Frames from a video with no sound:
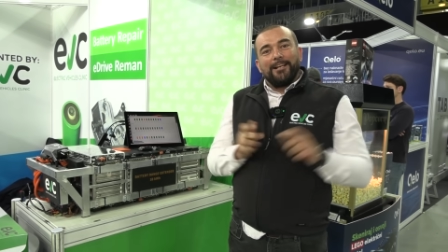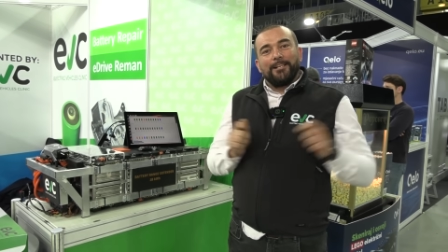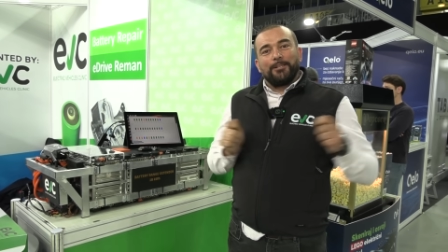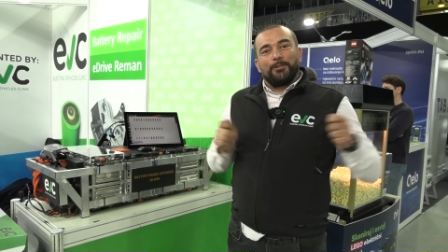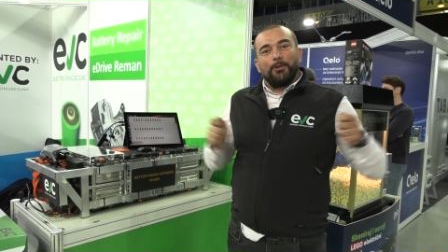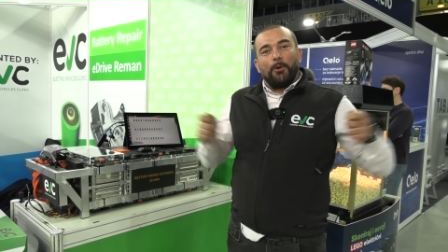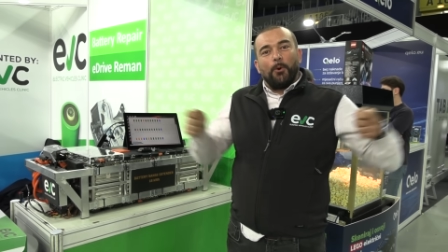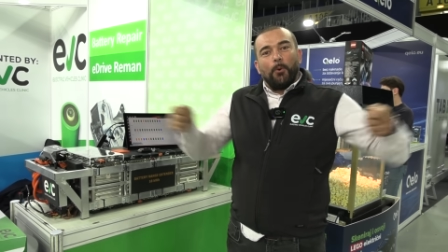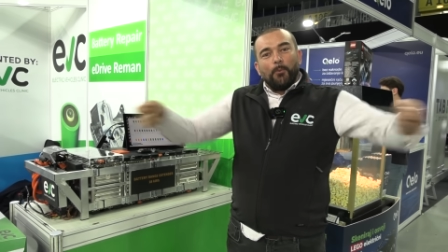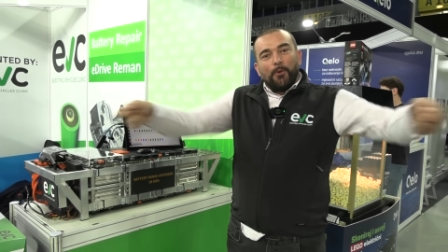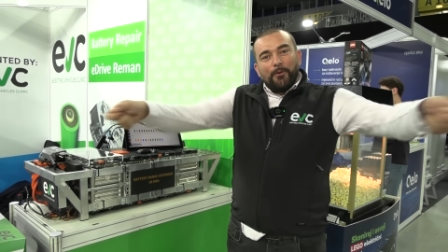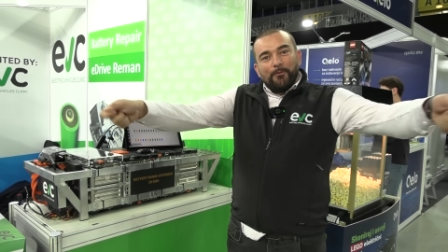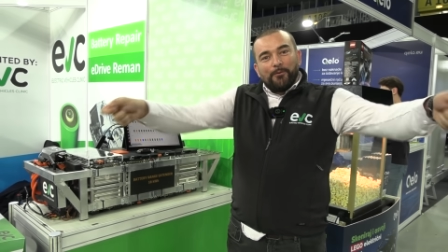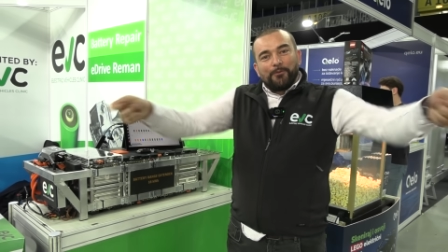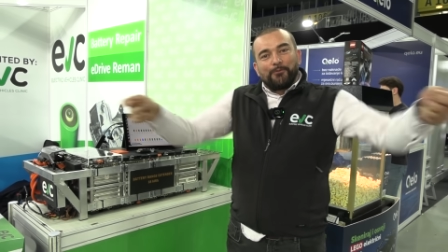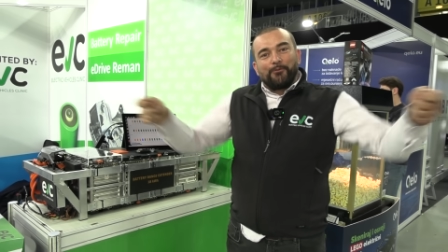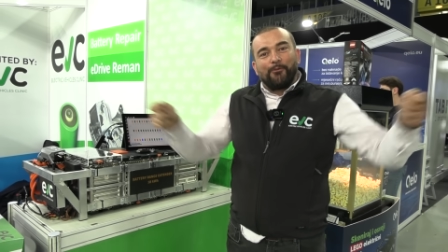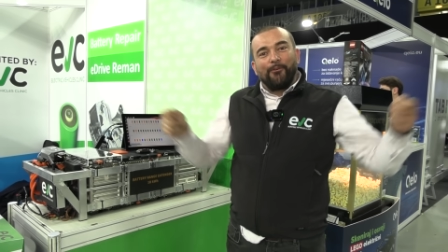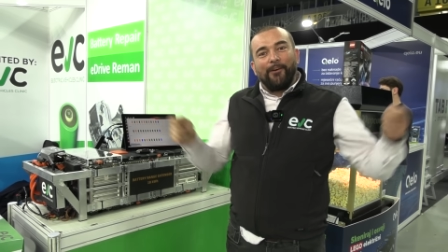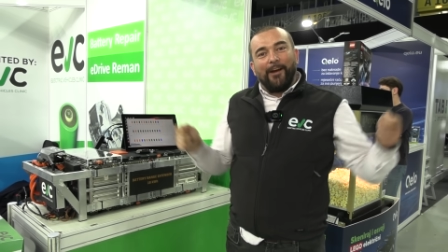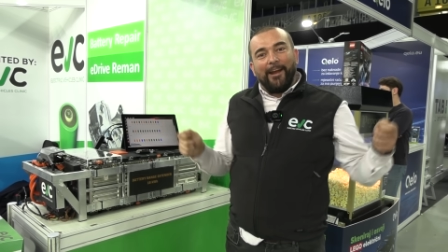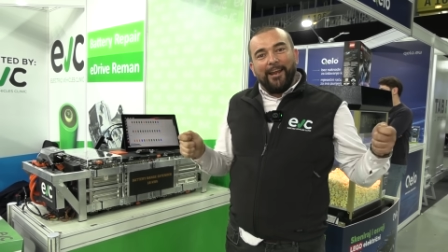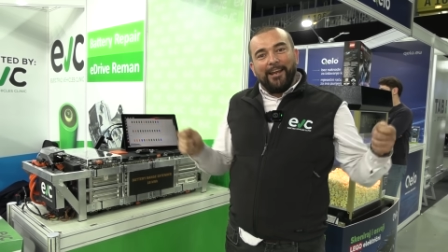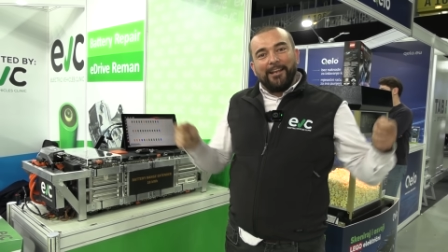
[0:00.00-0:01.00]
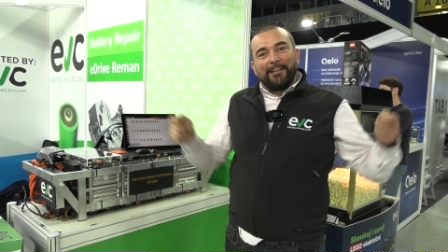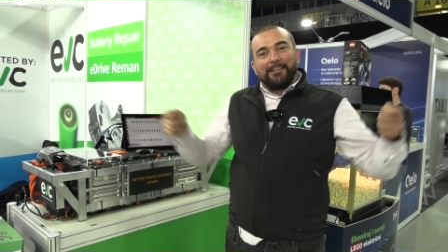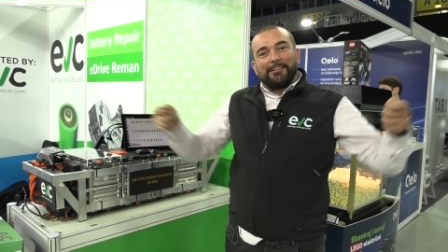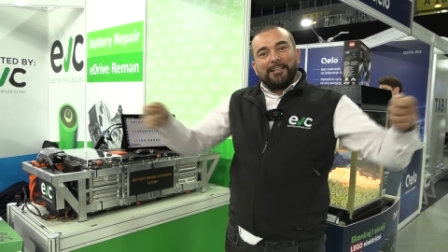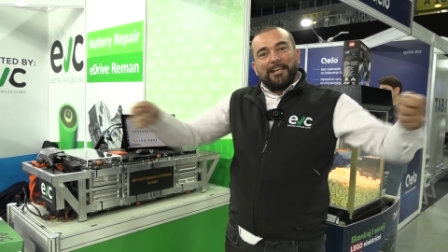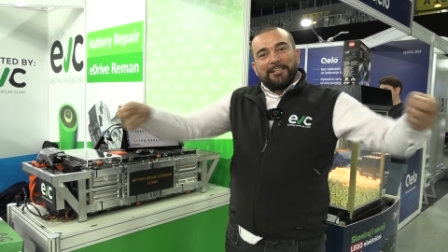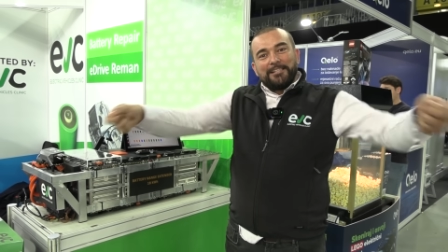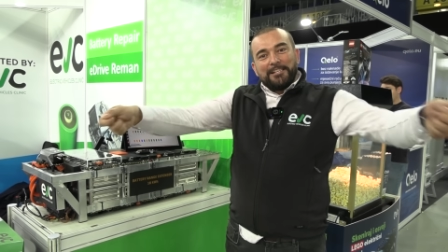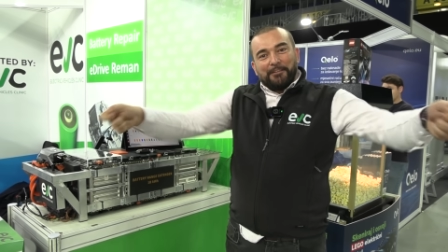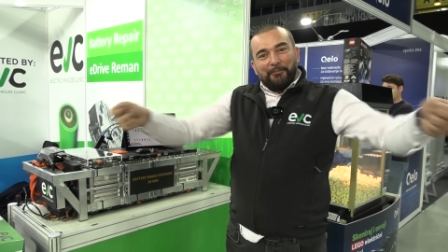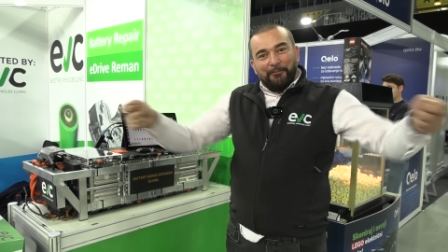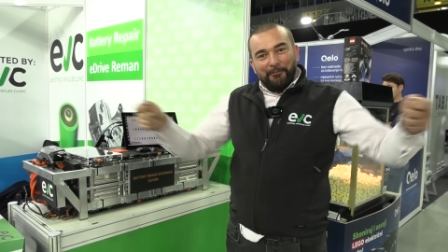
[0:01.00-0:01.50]
So we were trying,
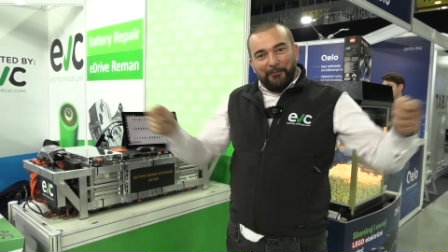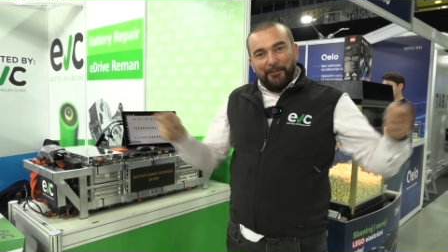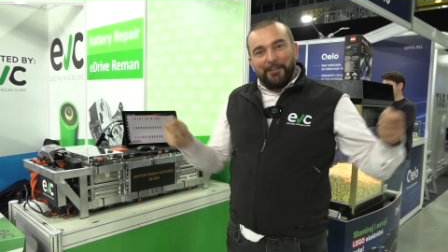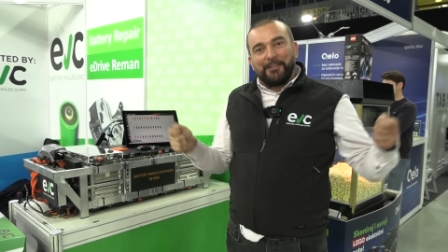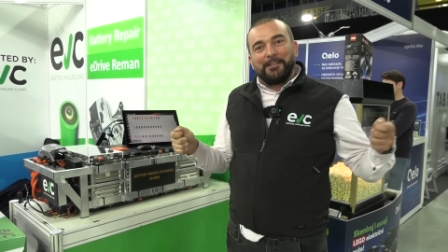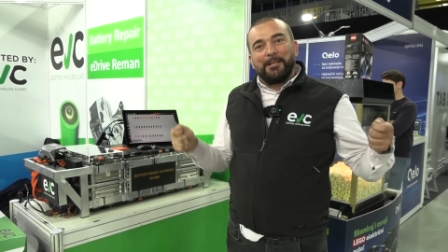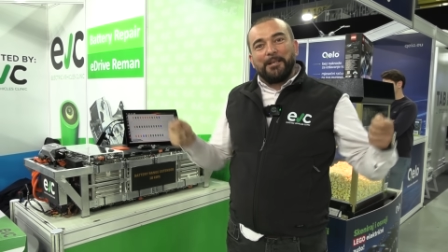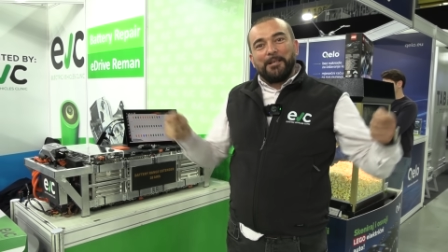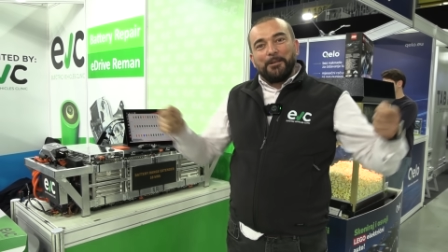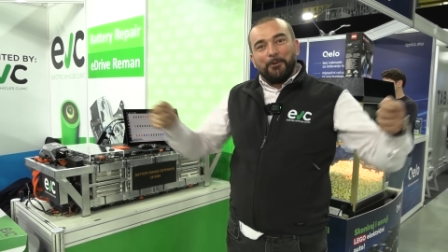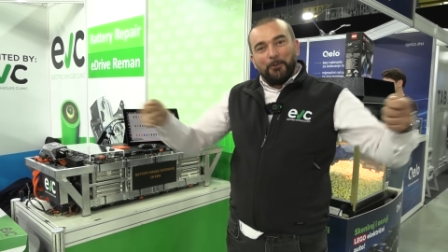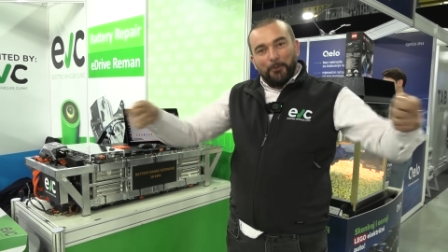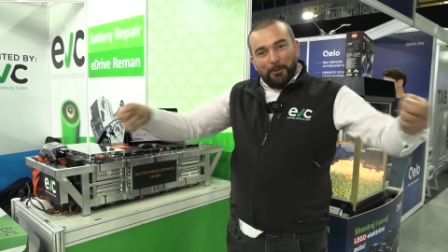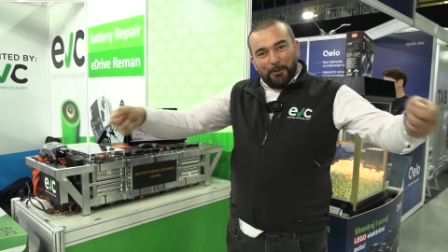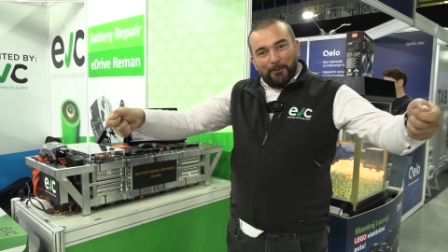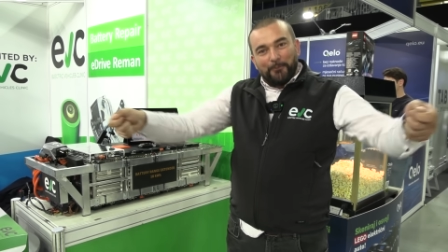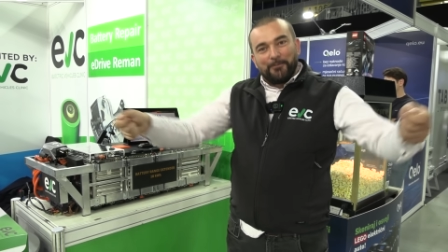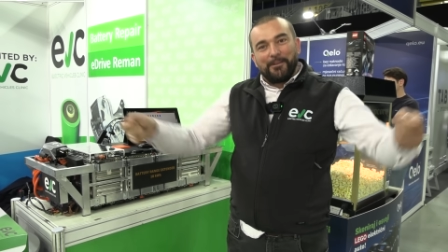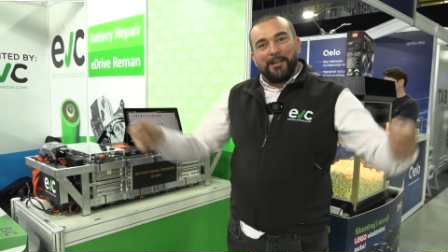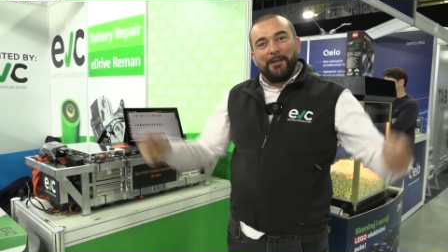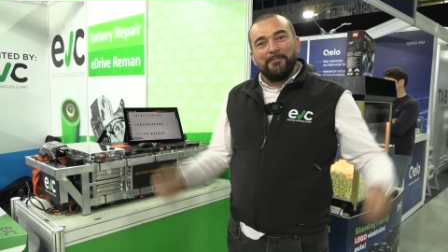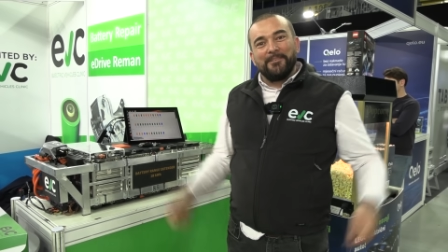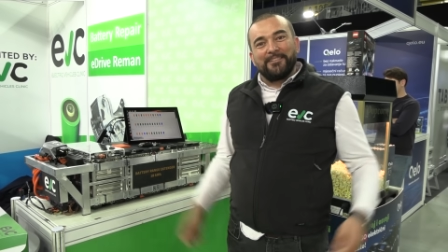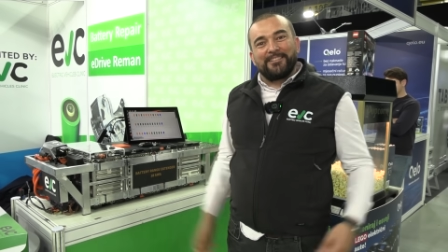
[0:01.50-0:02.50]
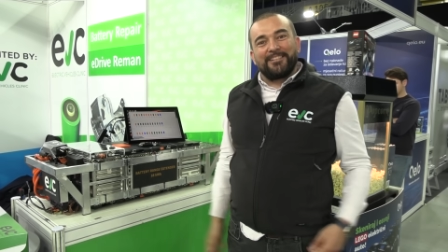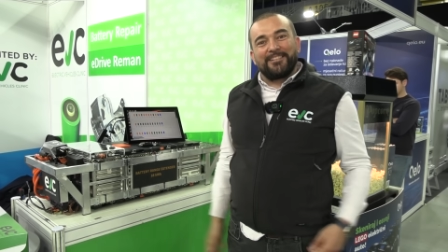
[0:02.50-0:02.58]
does it fit in all of them?